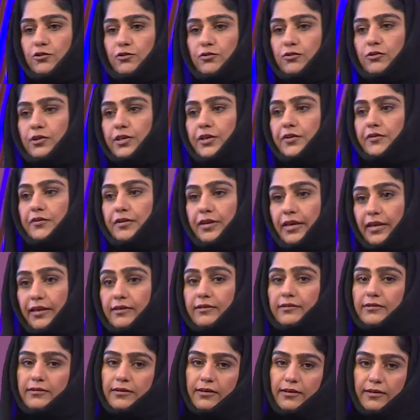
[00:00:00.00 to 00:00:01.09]
need to
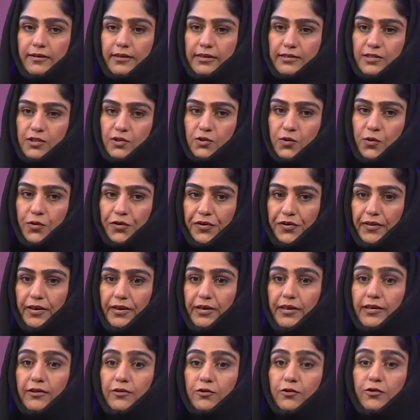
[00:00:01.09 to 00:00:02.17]
create their story.
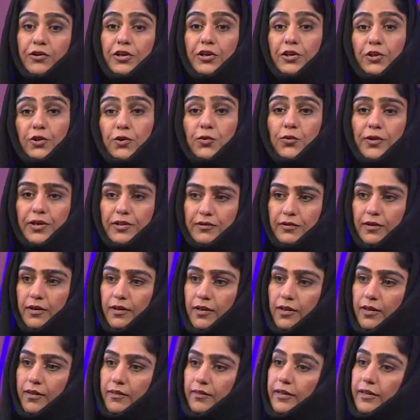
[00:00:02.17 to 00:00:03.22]
They need to renew it.